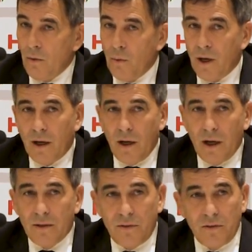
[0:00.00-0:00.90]
We
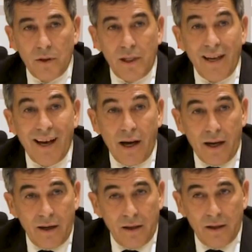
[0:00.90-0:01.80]
cannot
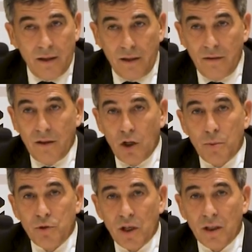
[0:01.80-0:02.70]
deny it's an
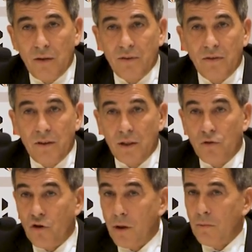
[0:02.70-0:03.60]
objective, it's in a
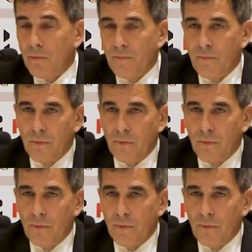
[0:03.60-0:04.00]
dream.